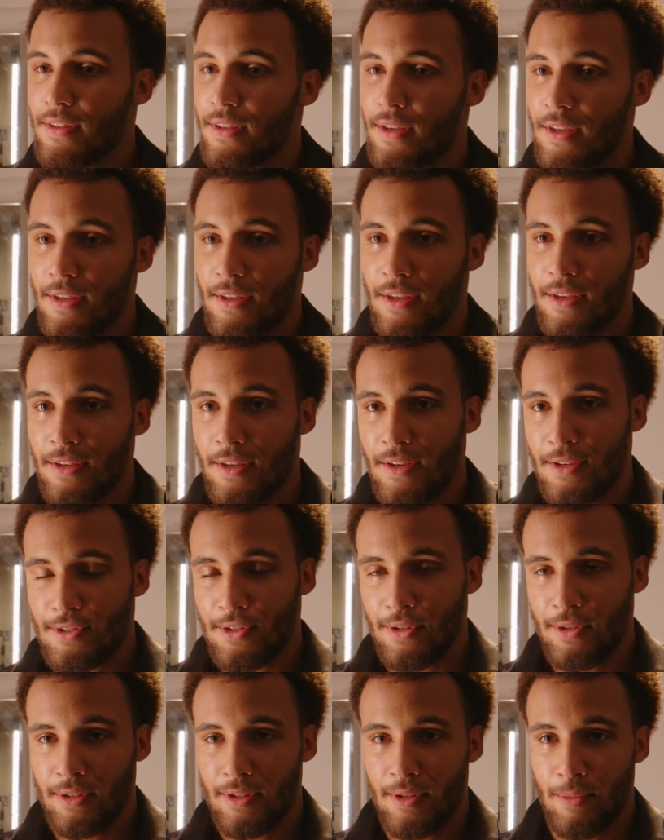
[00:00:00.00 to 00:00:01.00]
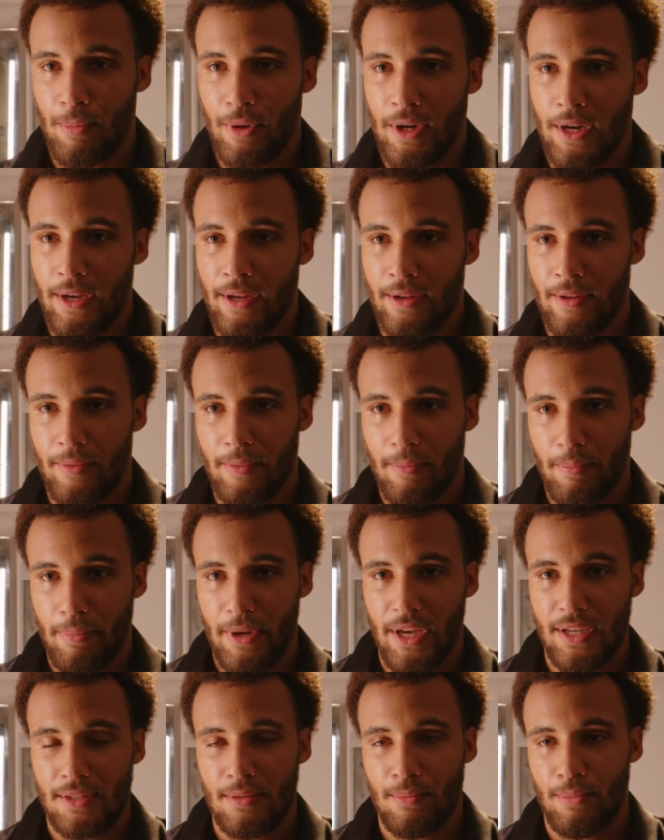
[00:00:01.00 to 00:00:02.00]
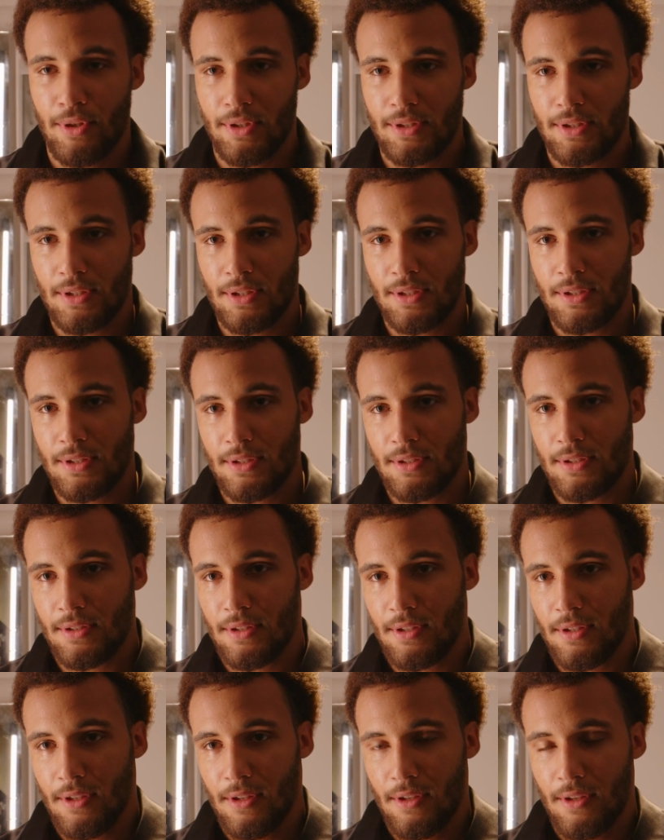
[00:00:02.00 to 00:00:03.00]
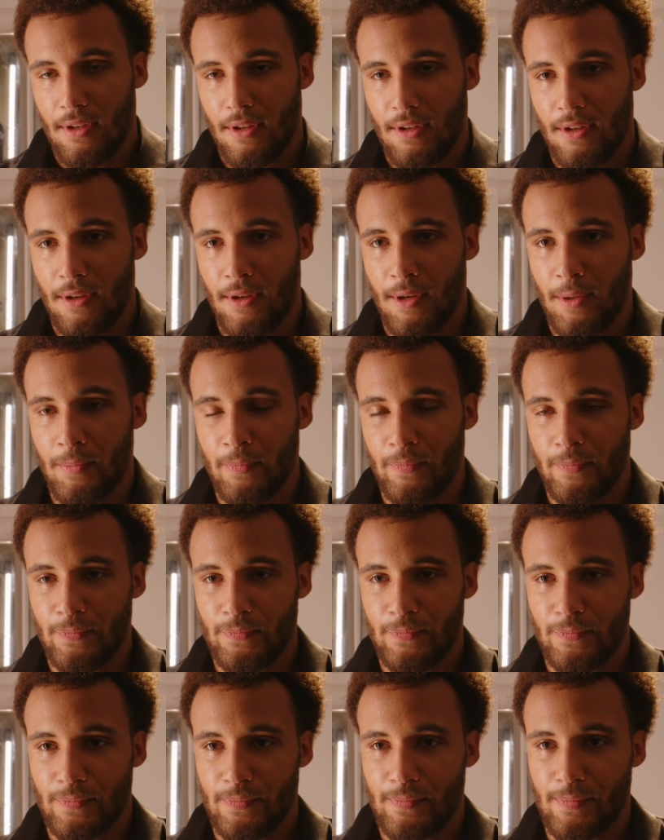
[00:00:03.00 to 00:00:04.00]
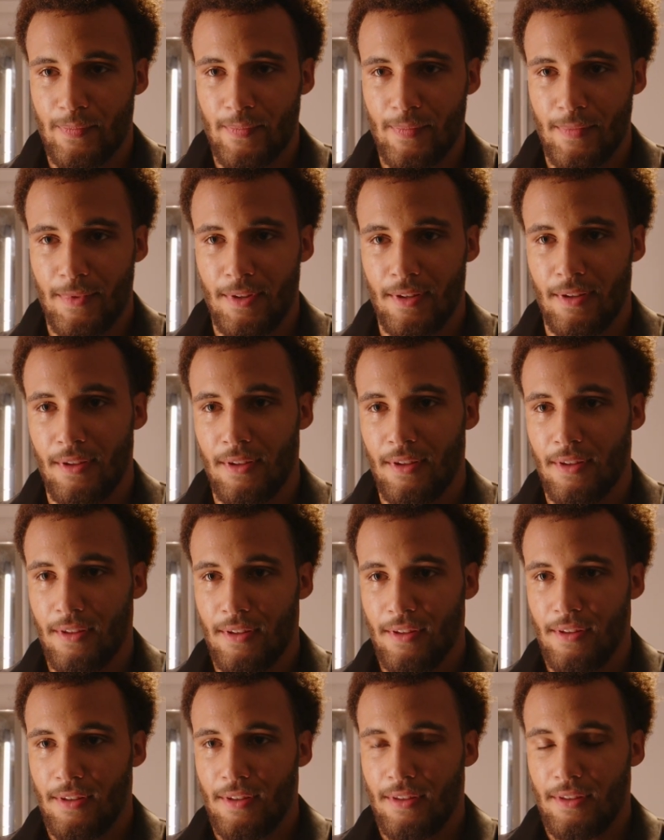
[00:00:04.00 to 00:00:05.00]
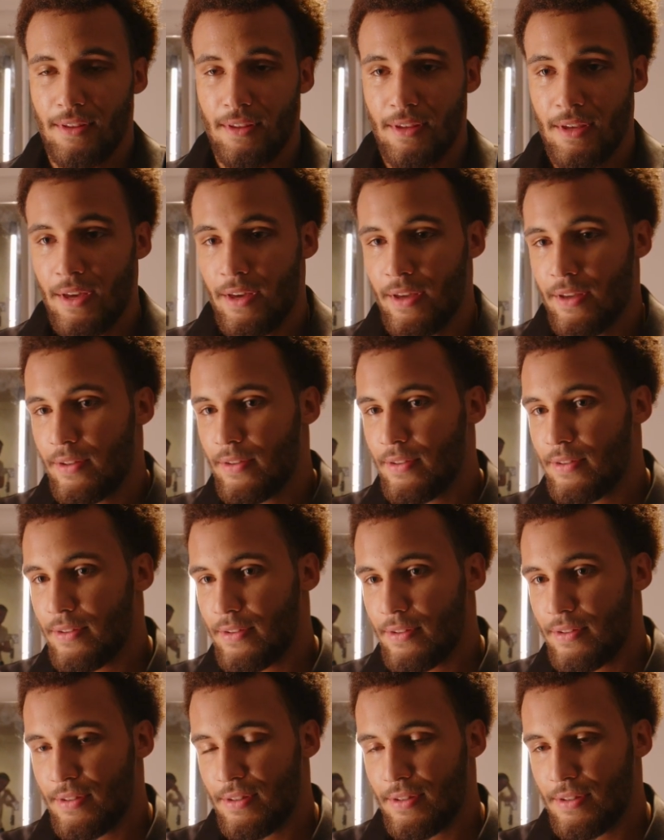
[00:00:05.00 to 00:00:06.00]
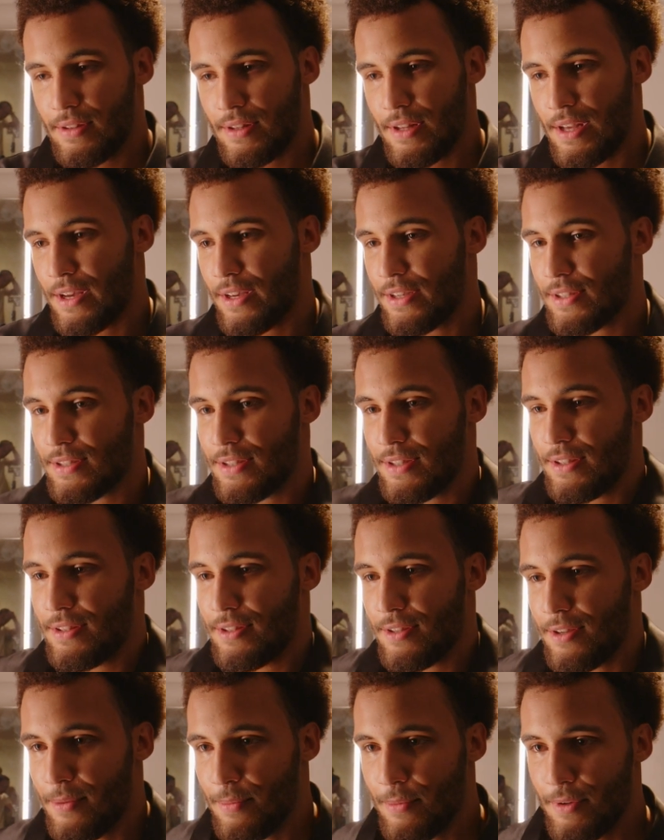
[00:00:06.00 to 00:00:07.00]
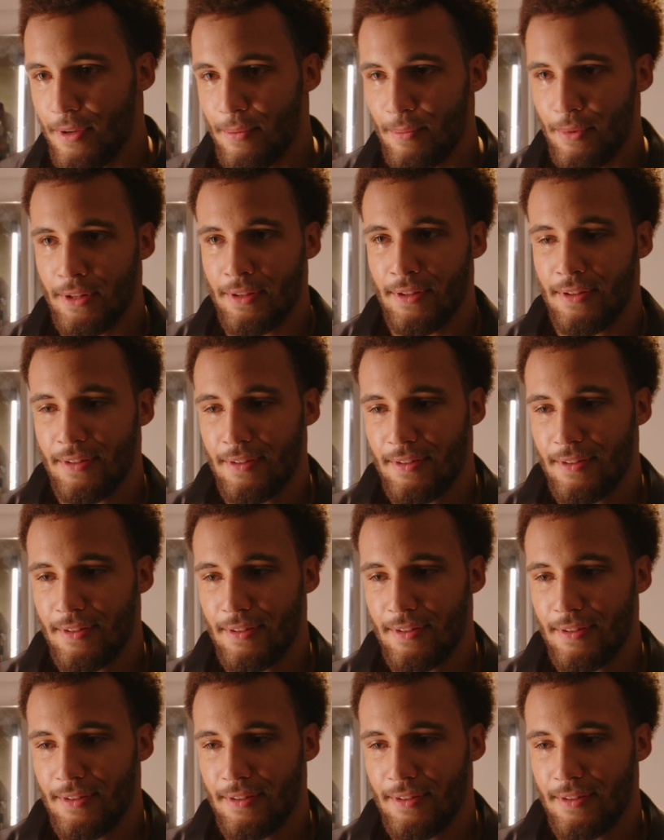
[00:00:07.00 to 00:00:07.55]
Yeah, yeah, yeah. So in Dubai, bags and boxes. Um, yeah. Like I said, I'm here, man.